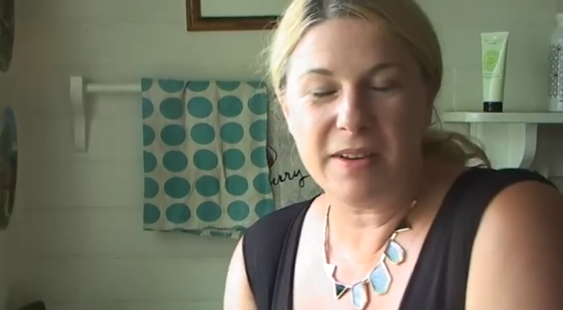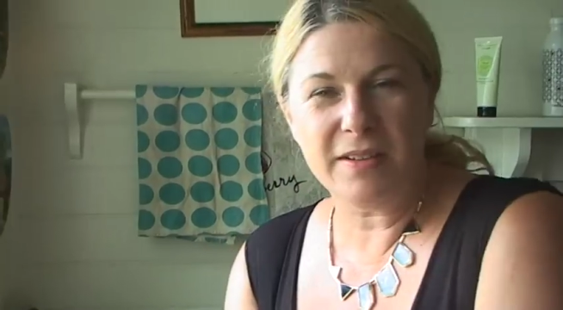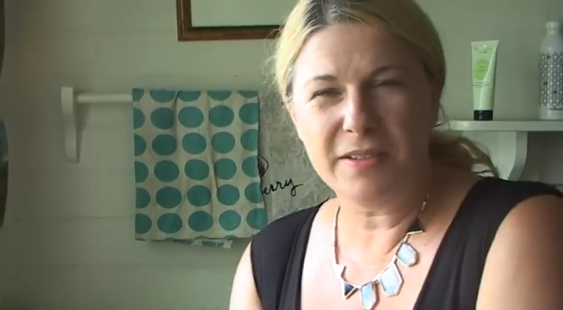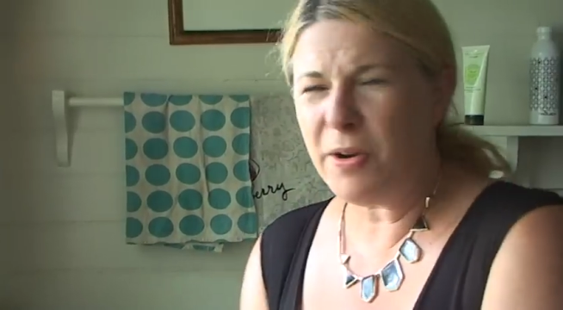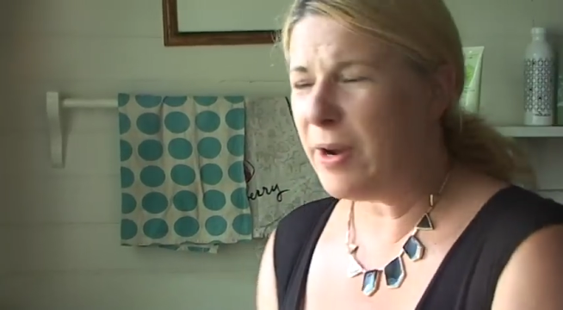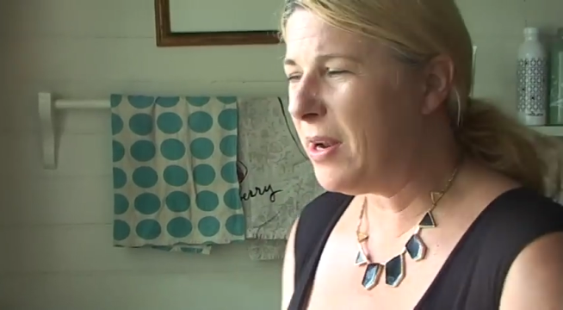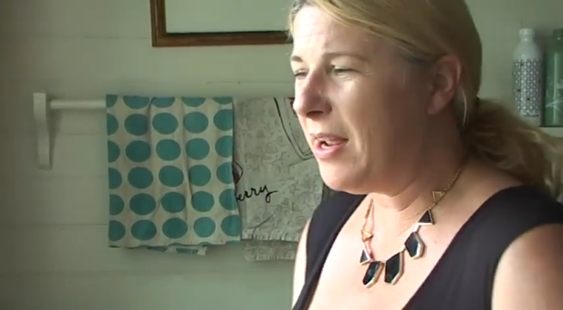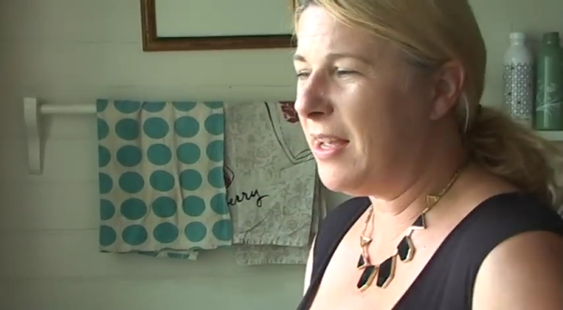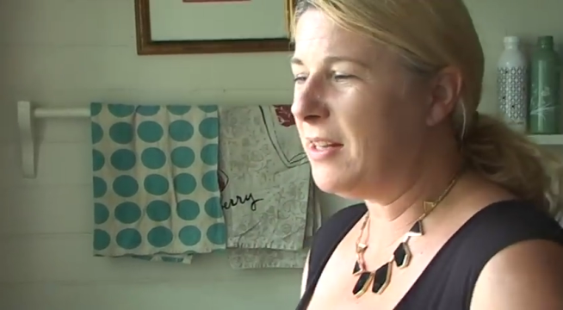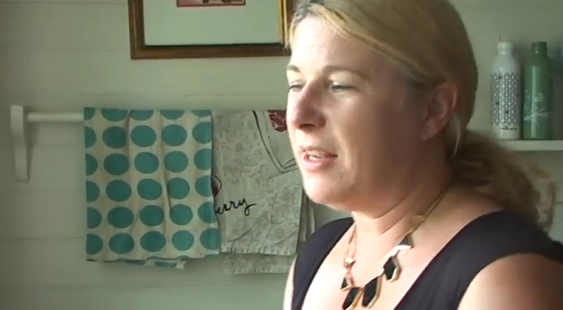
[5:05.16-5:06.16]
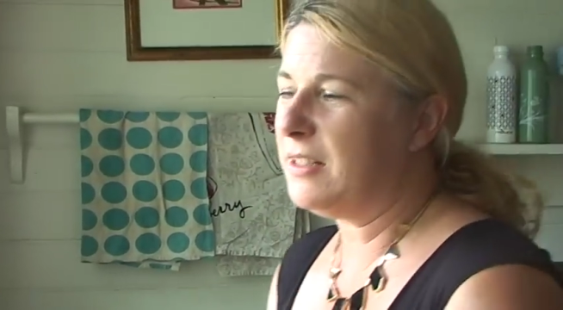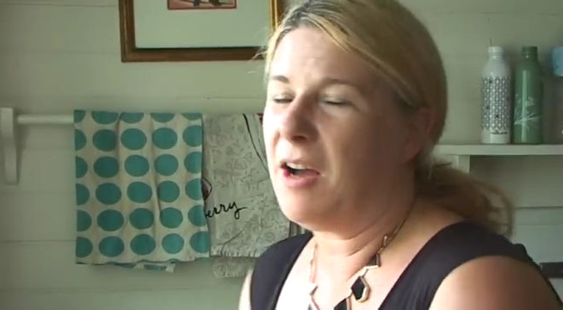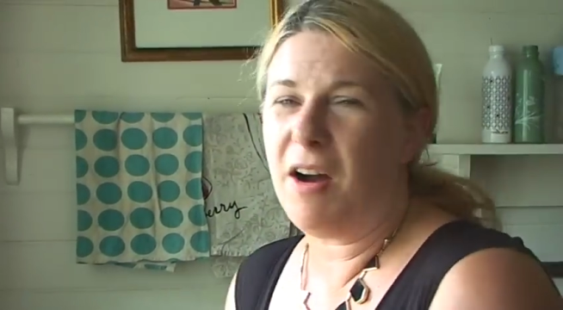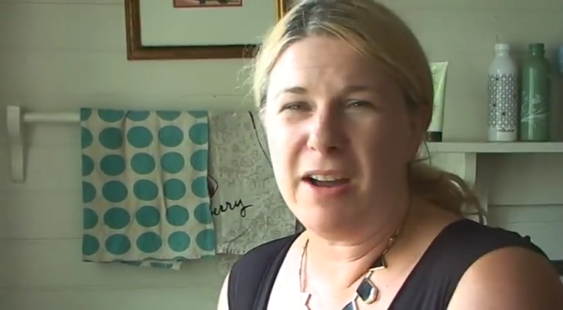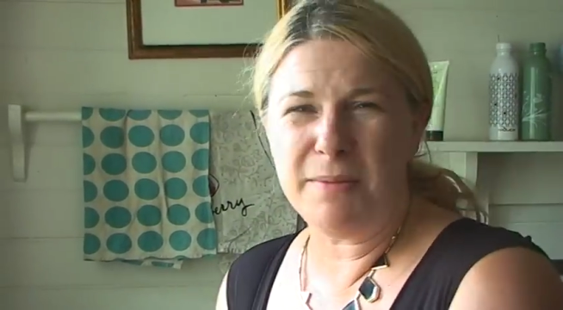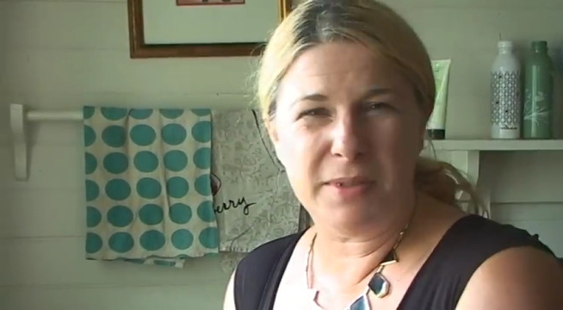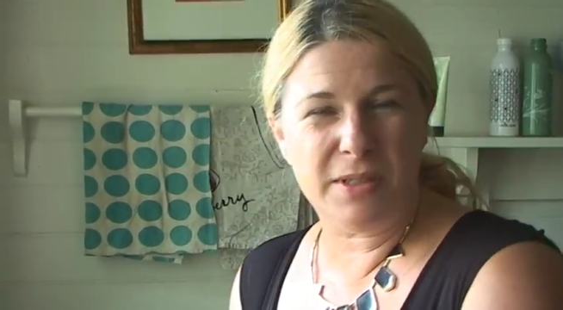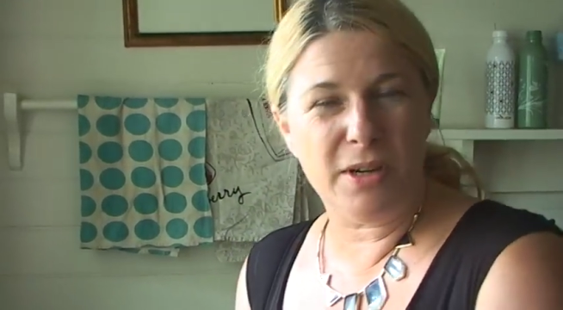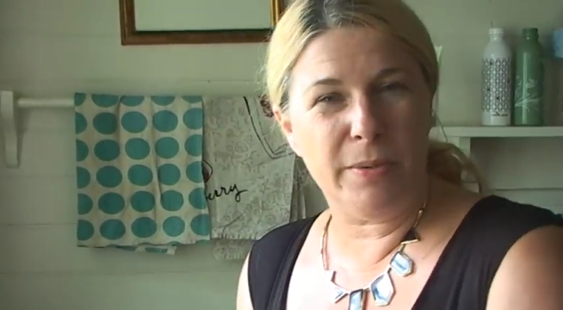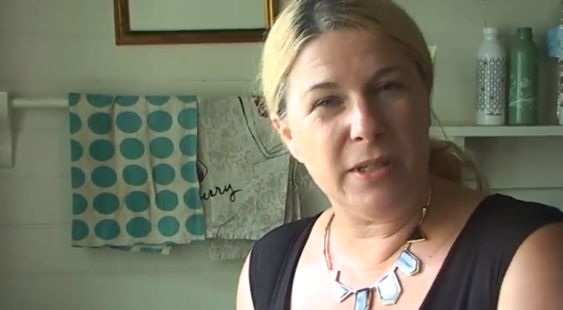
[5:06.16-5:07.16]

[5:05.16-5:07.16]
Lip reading: You know, at times, you know,